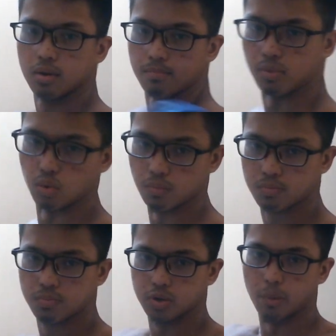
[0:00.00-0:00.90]
Boom.
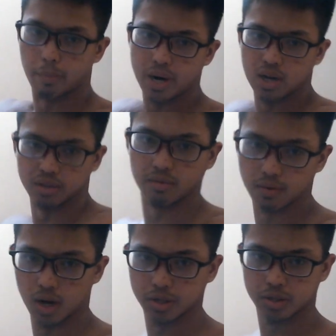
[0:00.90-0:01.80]
You peel the
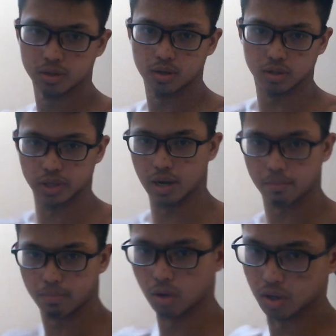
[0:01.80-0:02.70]
flesh. It's like
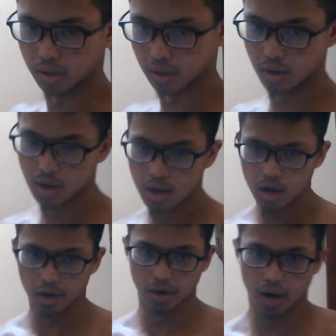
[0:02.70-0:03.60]
pulling it.
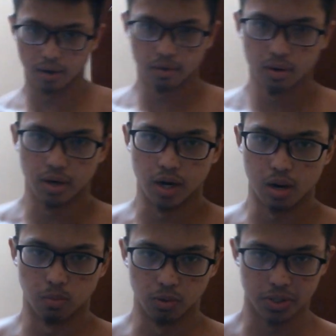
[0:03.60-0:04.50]
And that
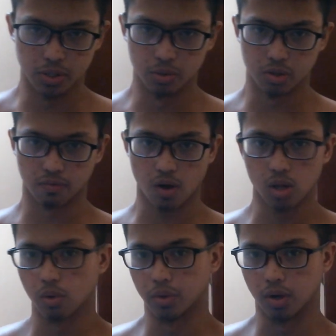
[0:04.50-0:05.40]
enables you to
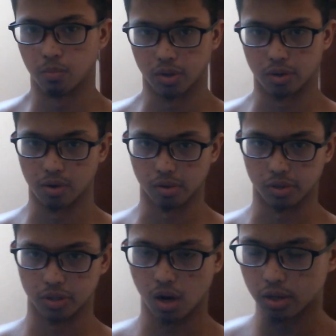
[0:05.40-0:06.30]
follow it up with another
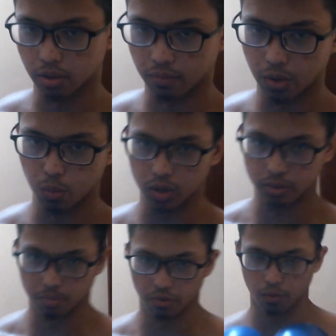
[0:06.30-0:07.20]
shot, or if you want
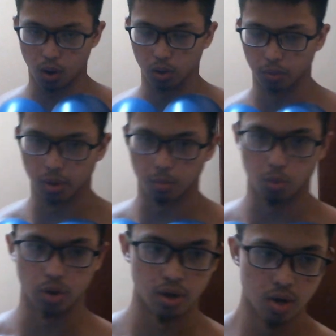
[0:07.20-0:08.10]
to follow it up
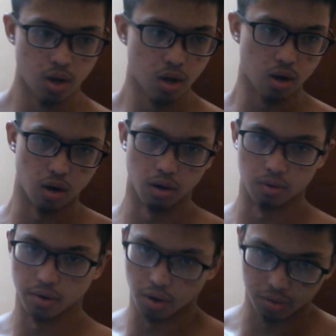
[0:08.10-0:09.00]
with
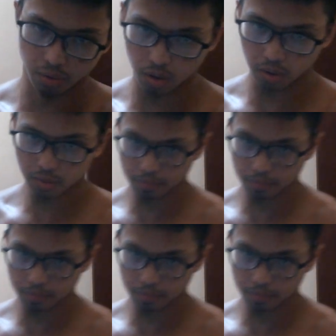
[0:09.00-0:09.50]
another hook.